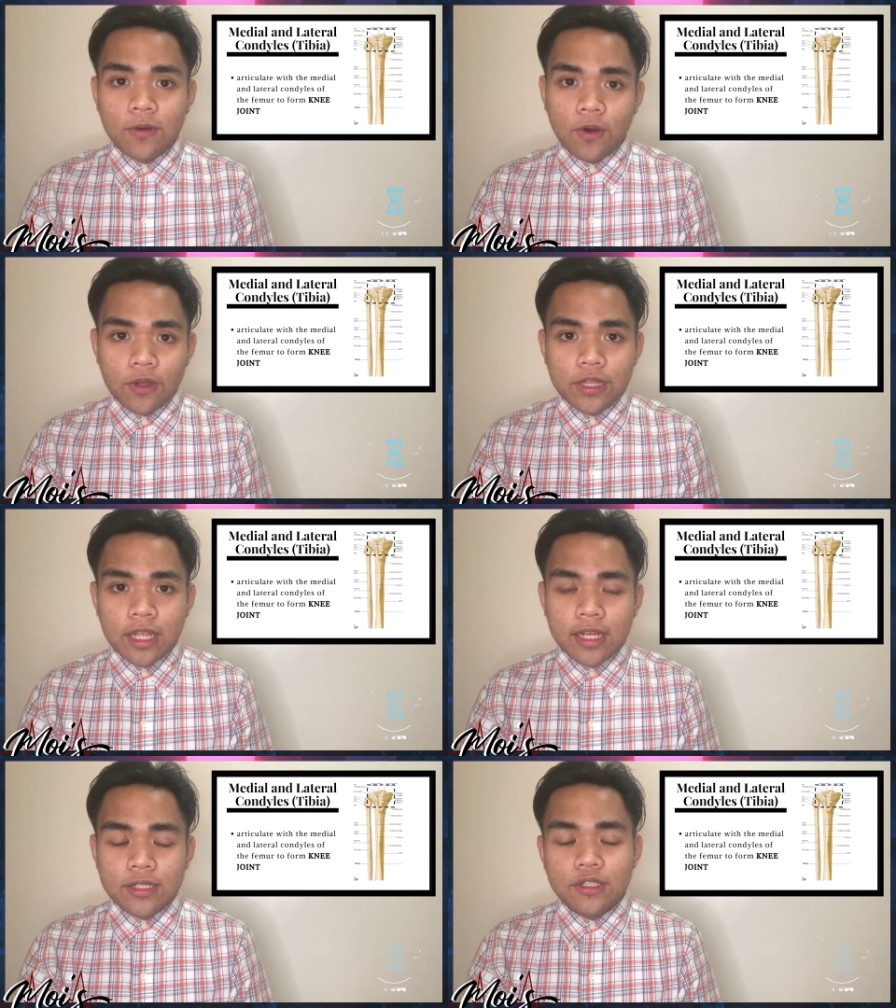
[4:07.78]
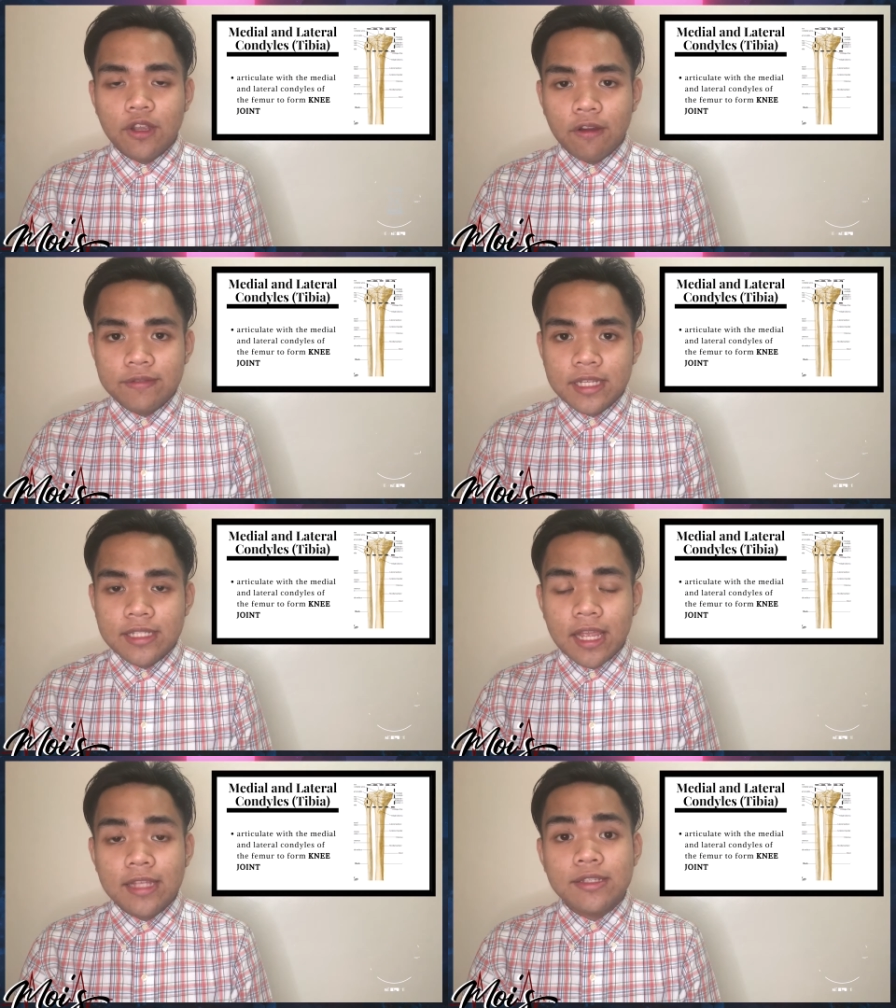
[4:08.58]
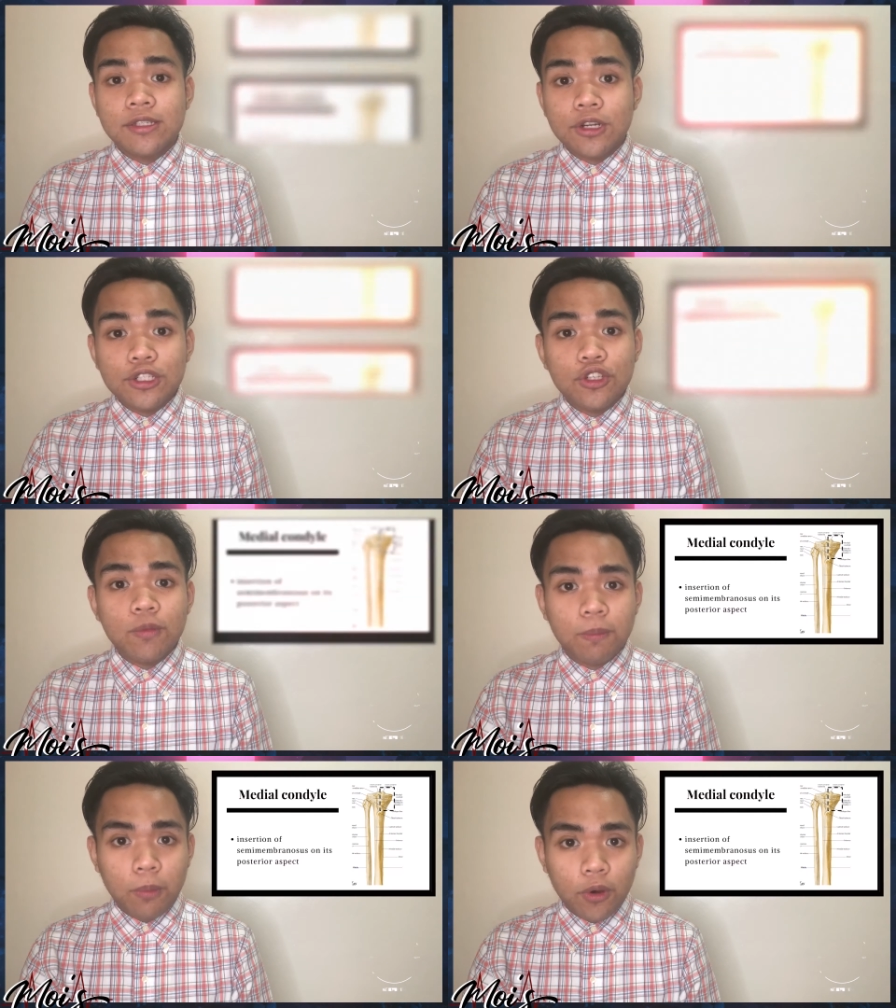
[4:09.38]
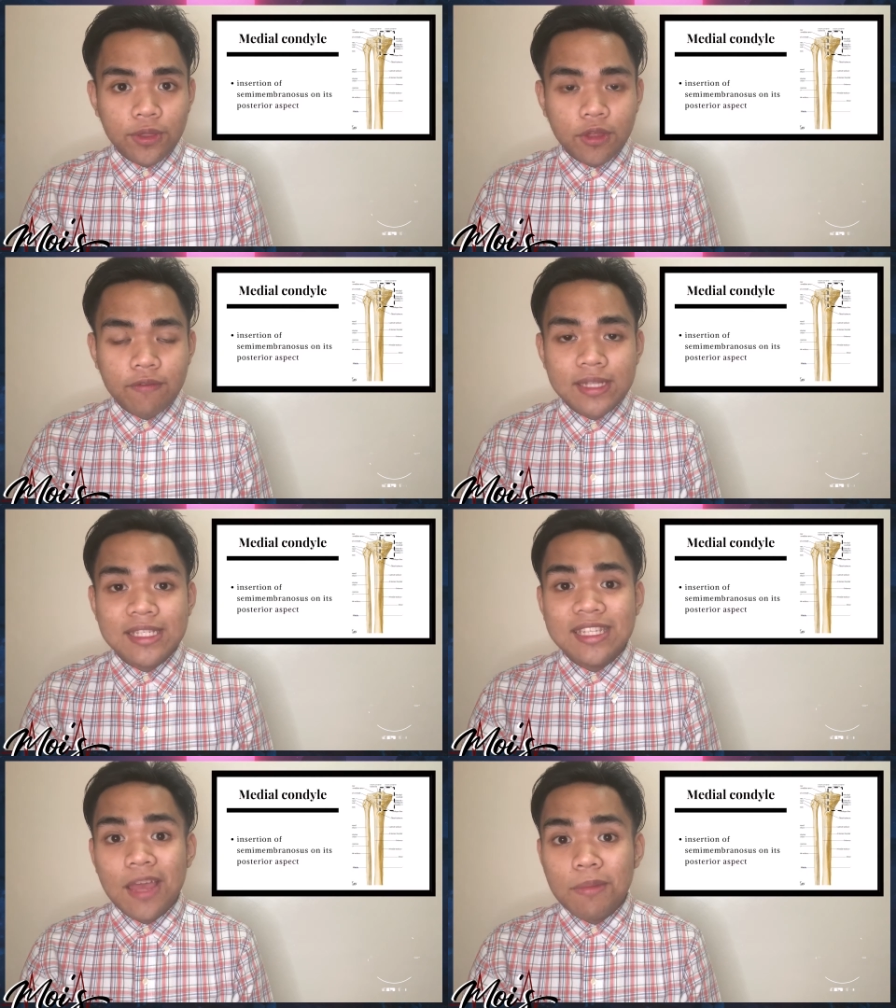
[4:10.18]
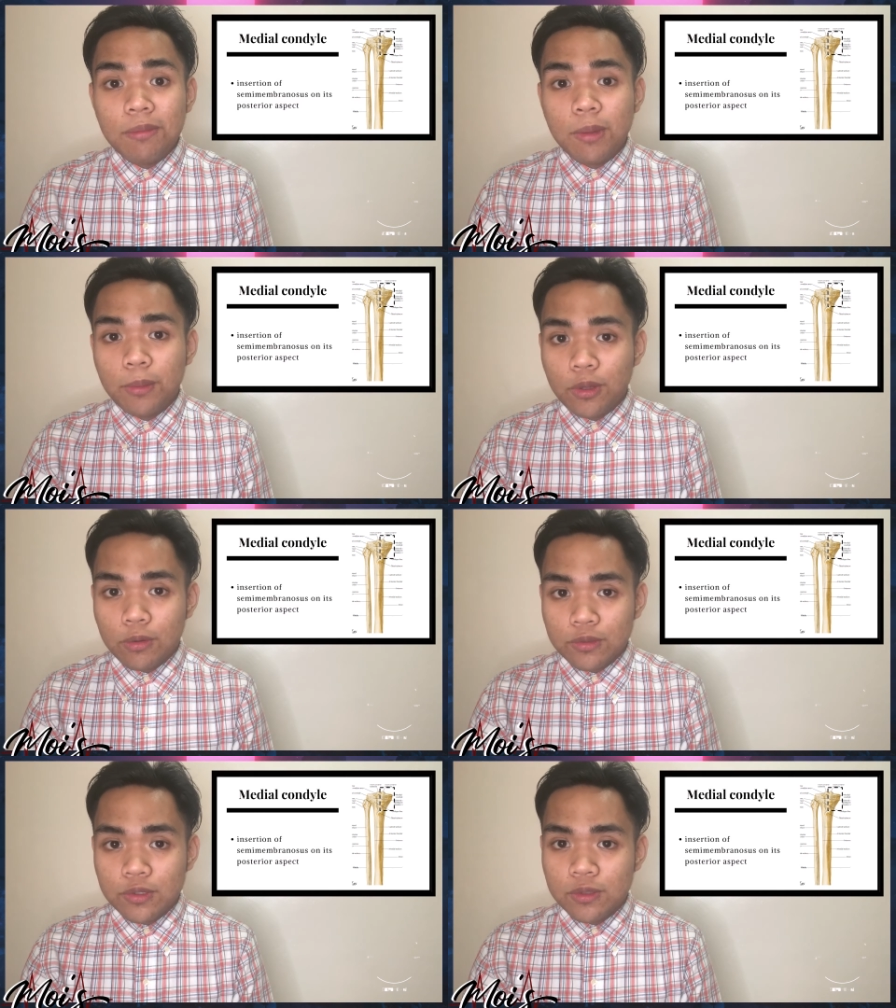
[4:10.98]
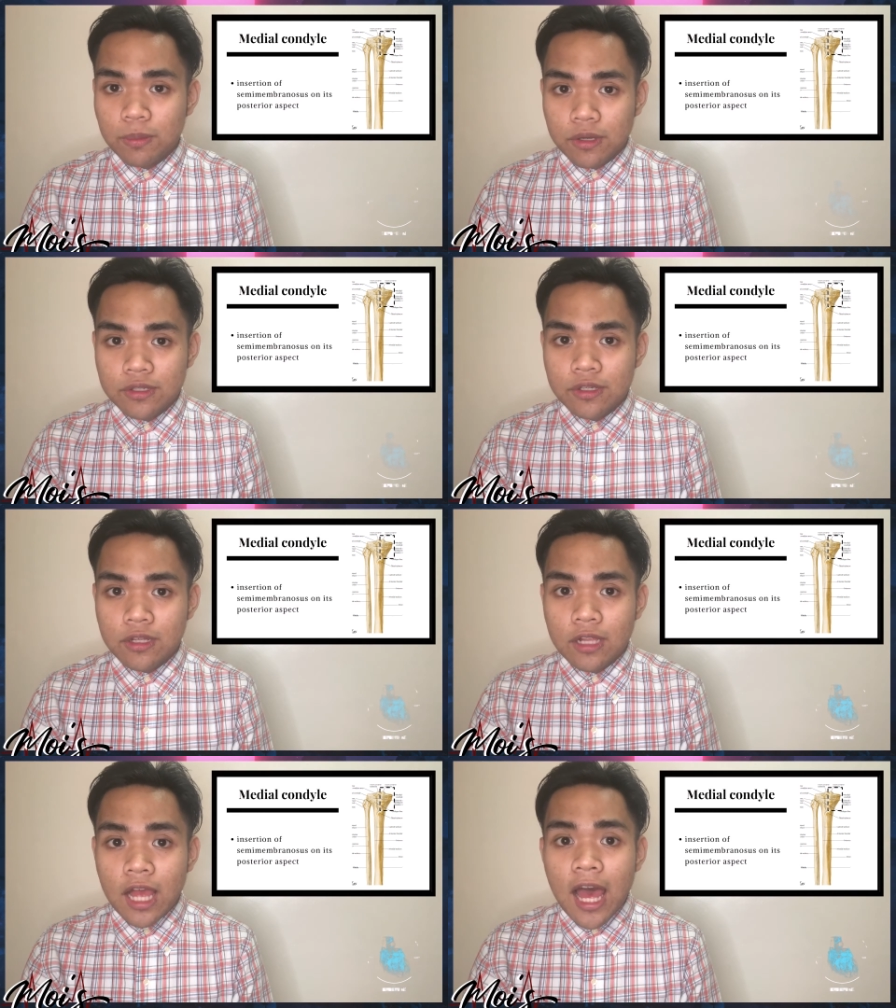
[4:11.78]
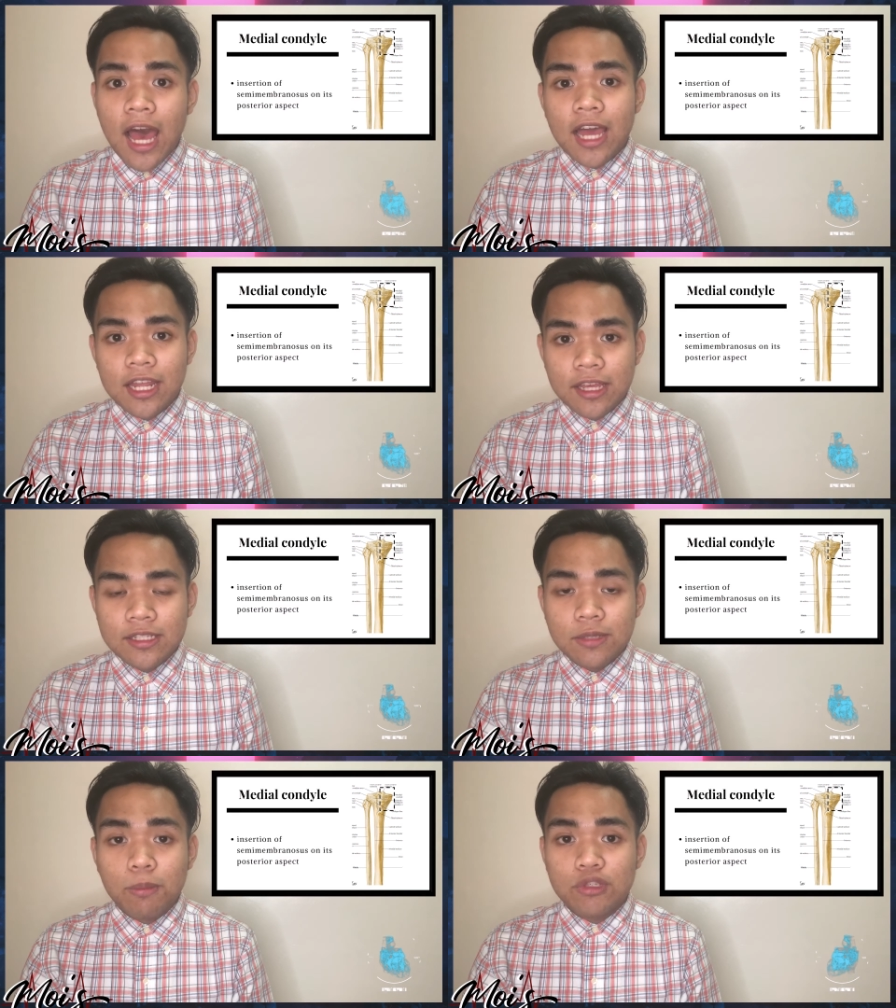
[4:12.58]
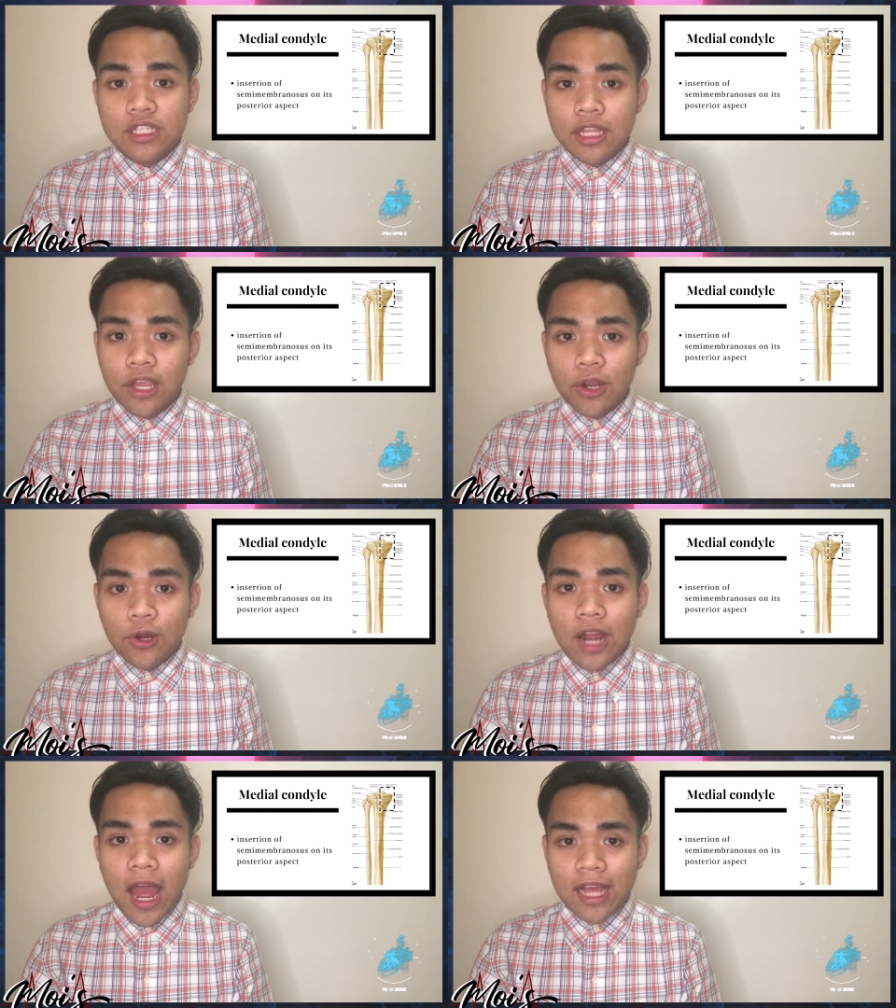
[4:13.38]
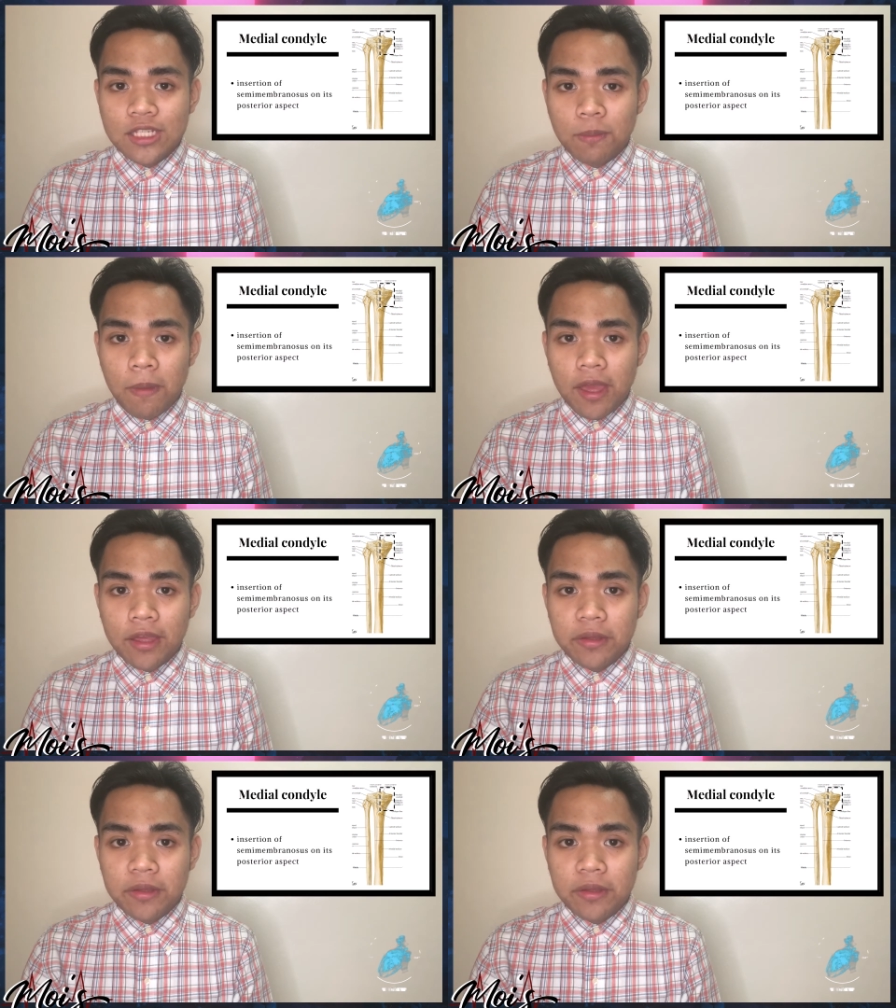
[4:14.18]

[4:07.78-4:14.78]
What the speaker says: condyle serves as the insertion point of the semimembranosus muscle at its posterior aspect.